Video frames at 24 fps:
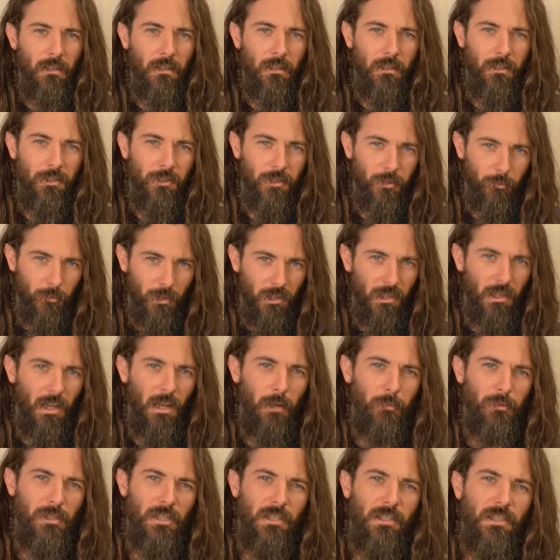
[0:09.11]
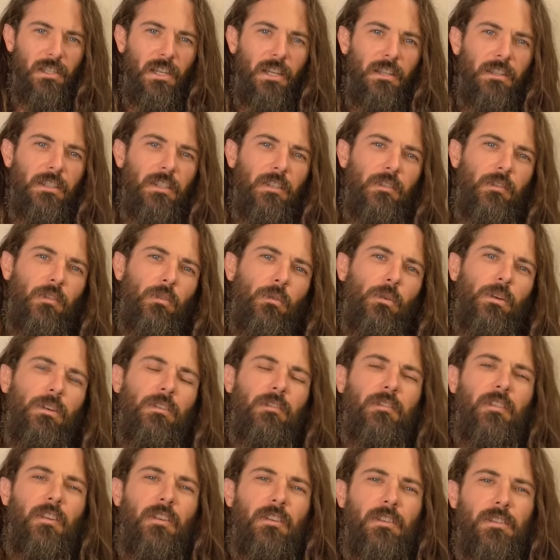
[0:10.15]
There's some good options out there for oil
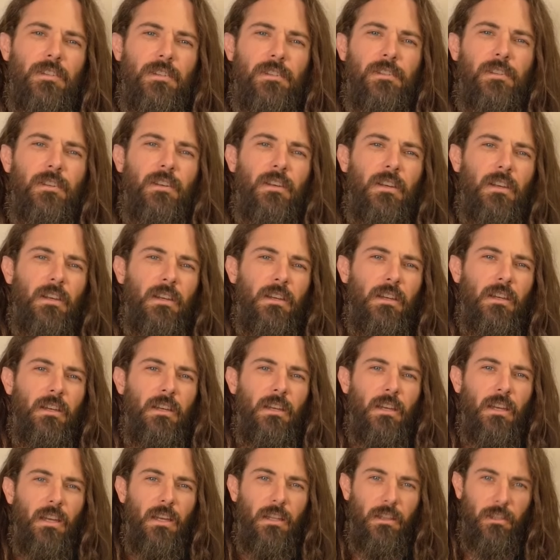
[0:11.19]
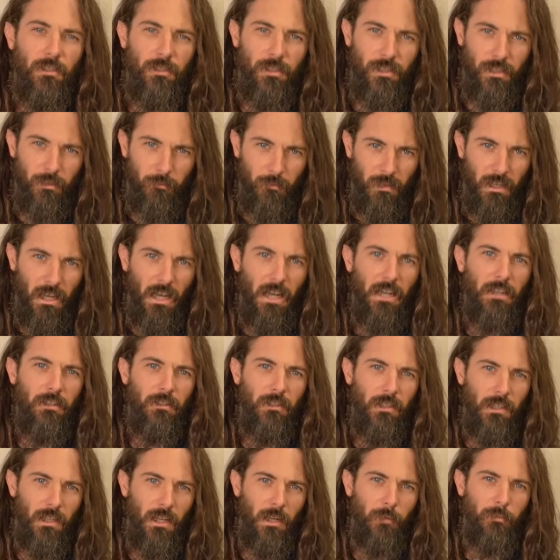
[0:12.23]
filters, and there's some not
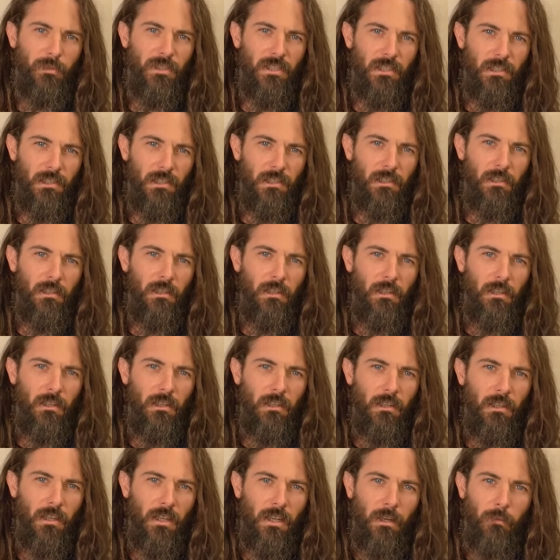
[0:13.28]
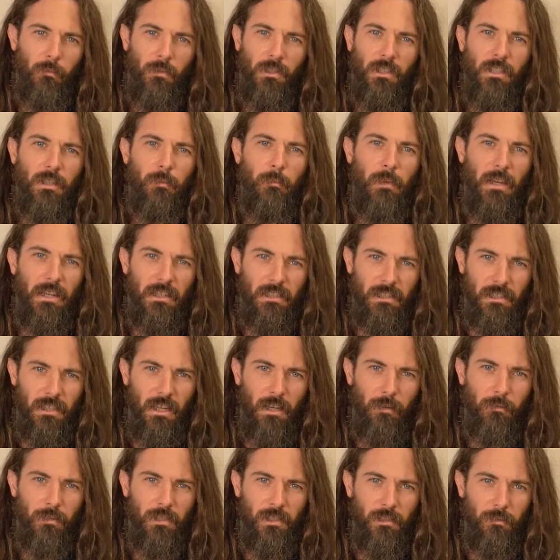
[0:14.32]
good options, and I'm willing to bet it's
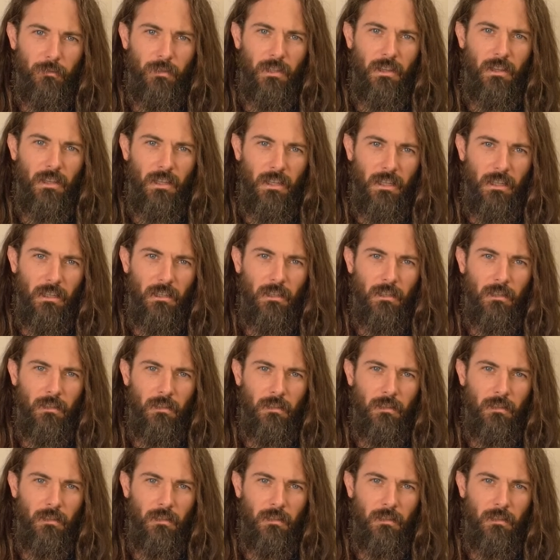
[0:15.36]
not what you would think.